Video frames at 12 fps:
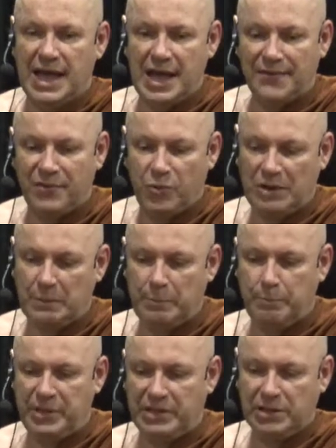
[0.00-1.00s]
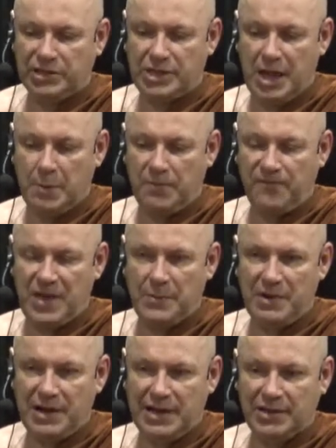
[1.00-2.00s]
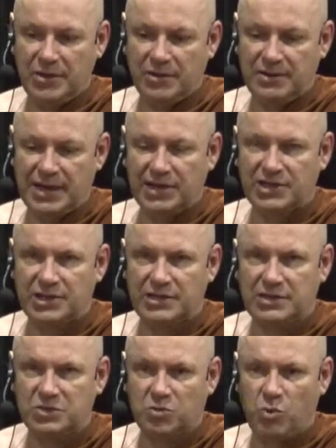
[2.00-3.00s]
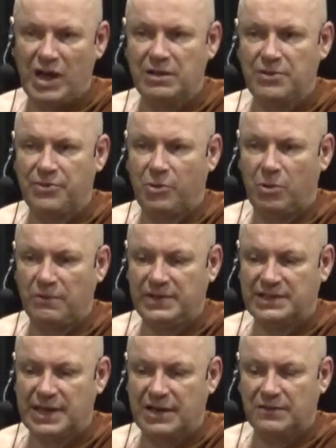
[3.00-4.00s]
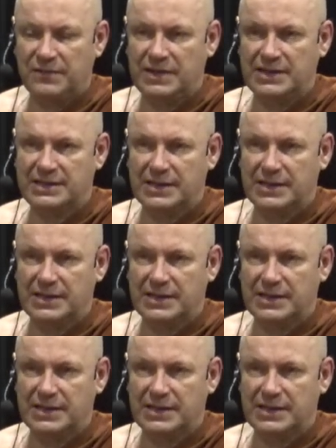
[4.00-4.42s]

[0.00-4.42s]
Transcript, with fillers: Everyone builds up family, connections, wealth, all these kind of things.